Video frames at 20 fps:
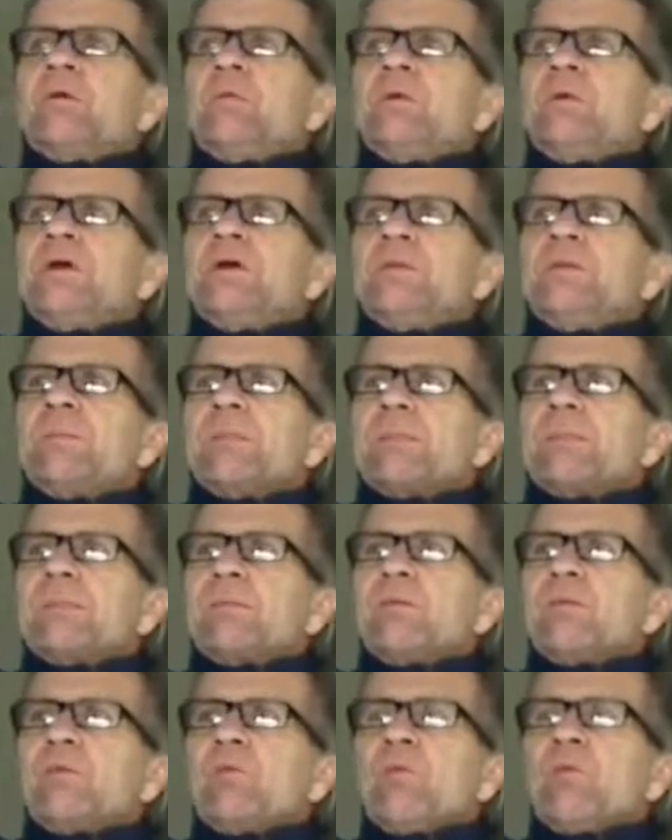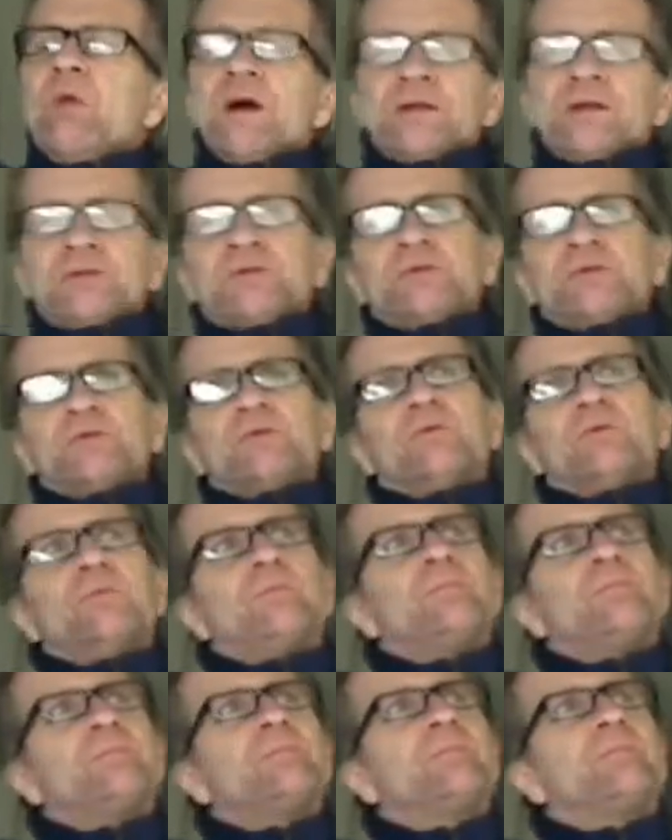we want to
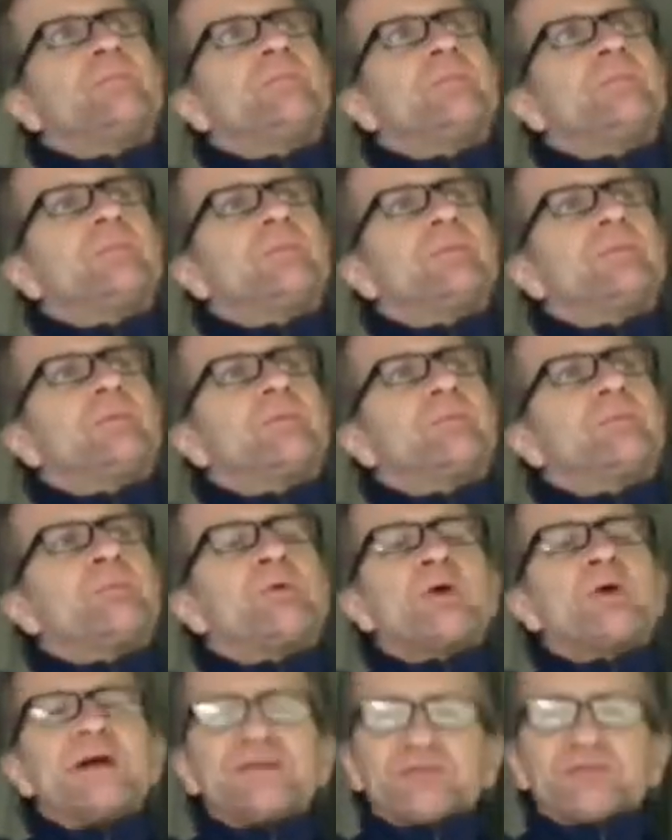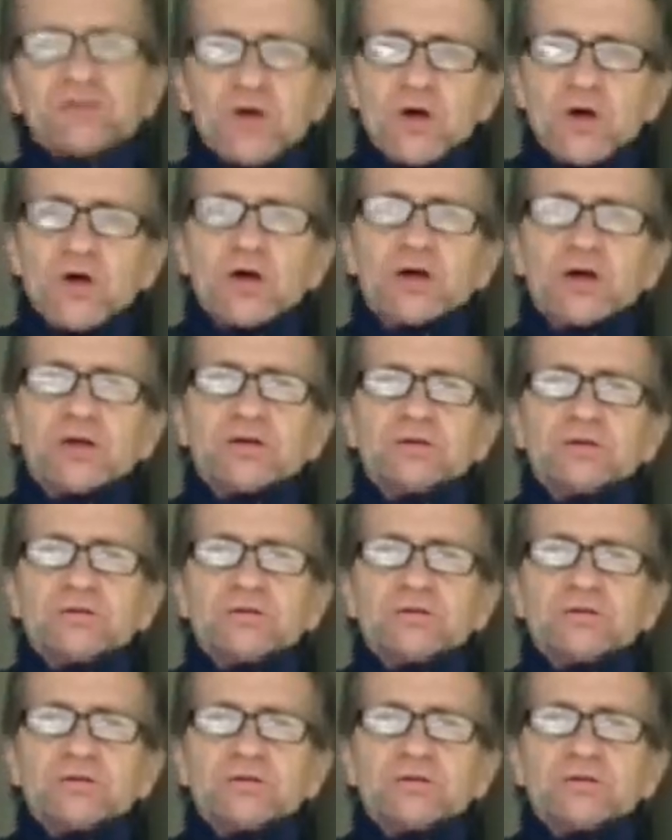press on,